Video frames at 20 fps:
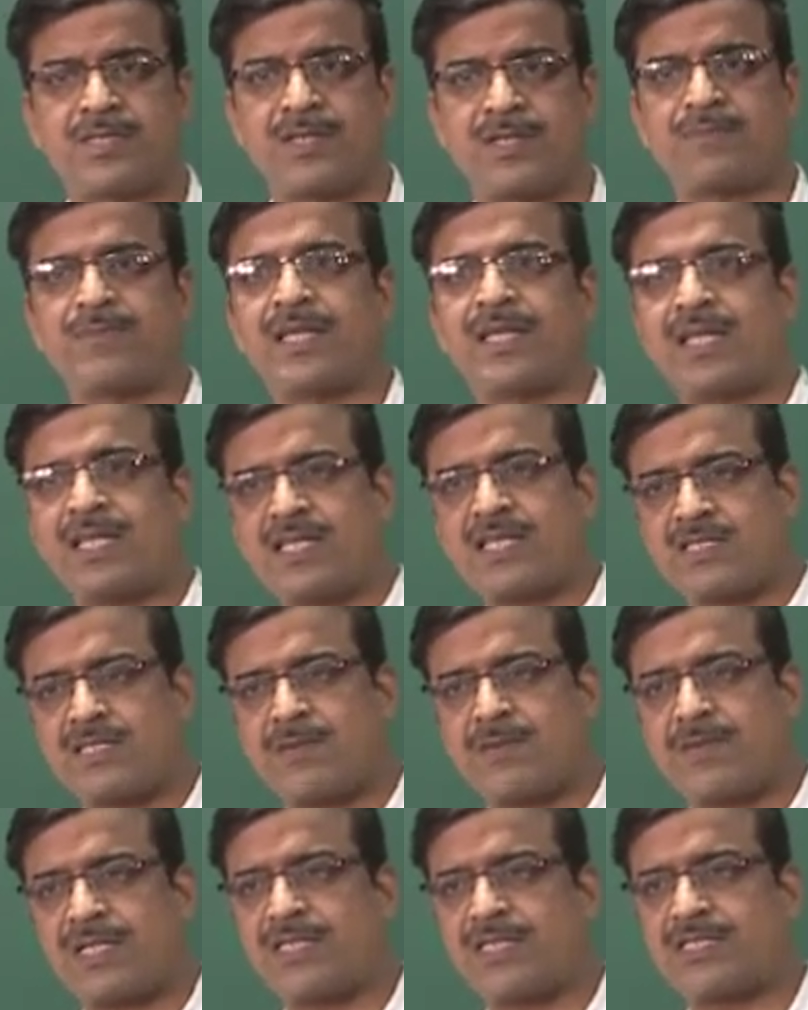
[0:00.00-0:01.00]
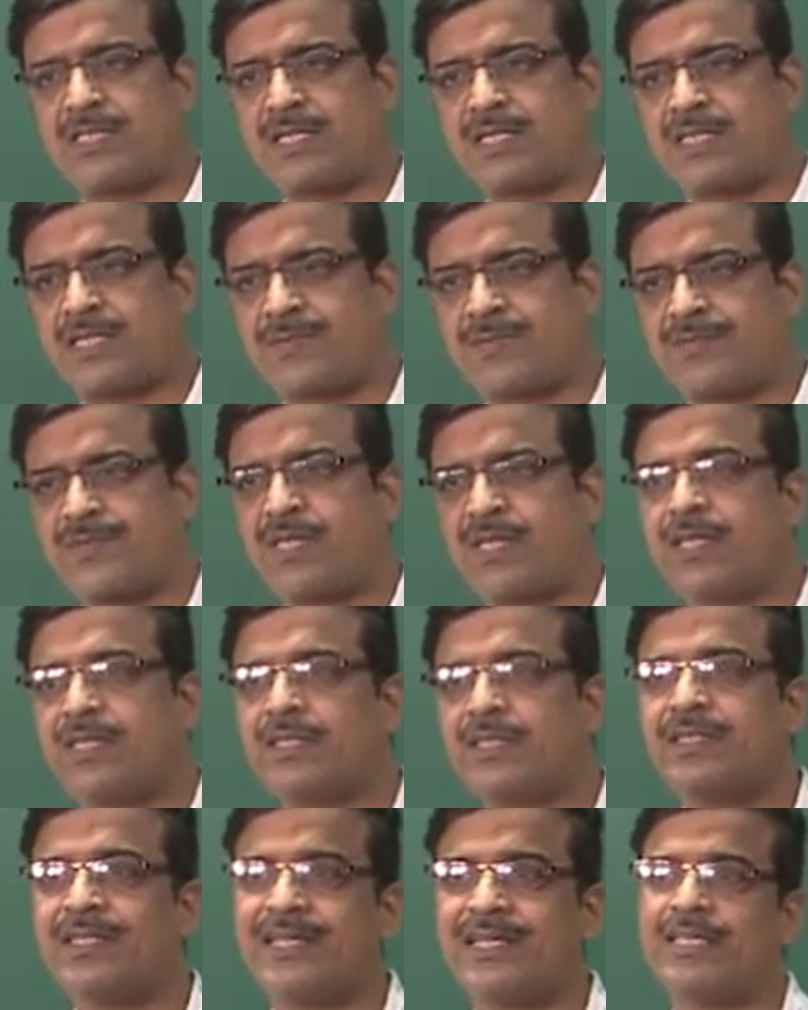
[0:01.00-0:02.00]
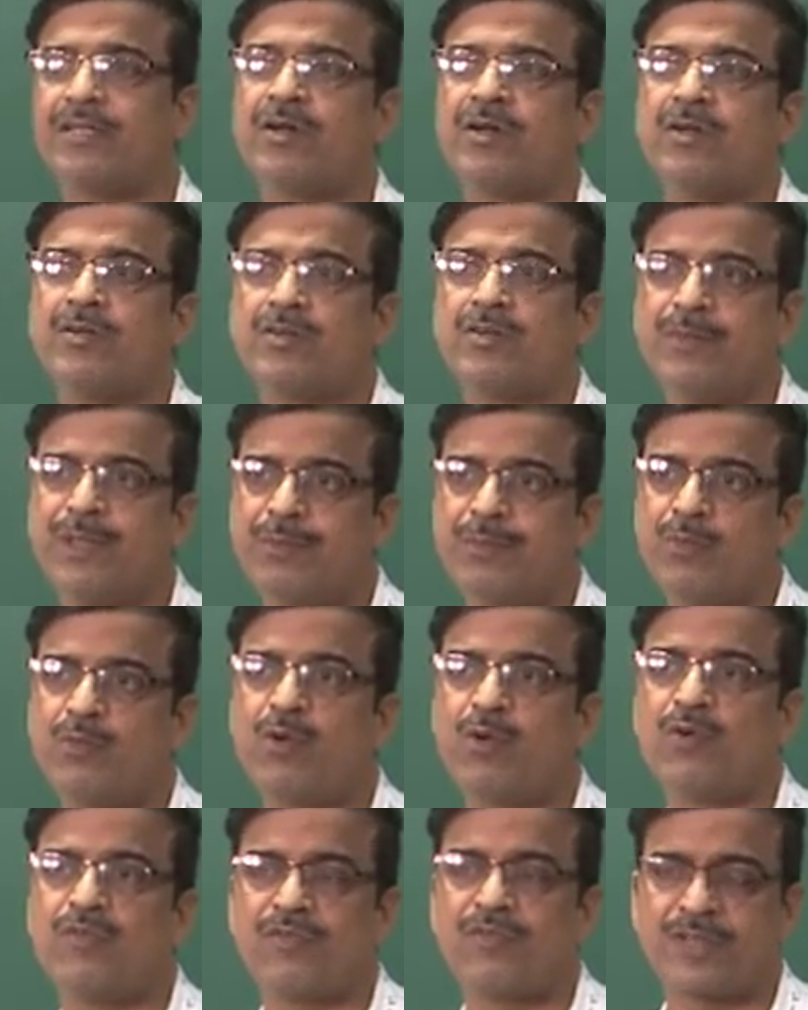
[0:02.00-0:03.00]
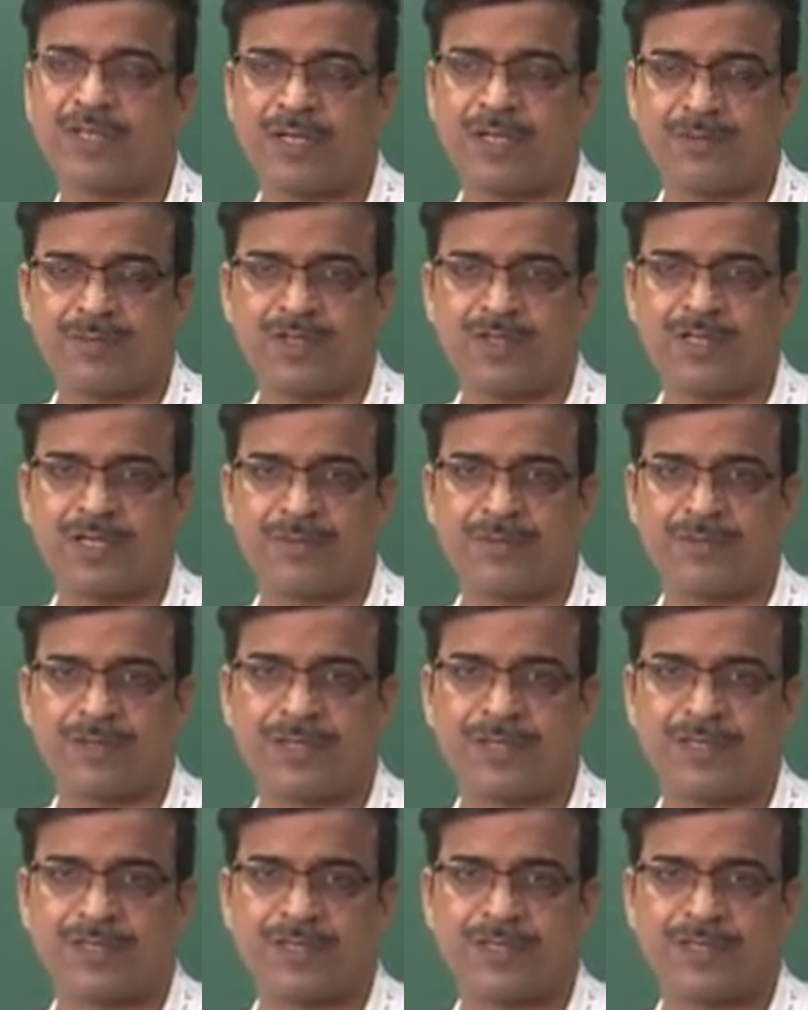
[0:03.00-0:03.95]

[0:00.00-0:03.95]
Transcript: If there is some incentives, then you have to be mold for that particular product.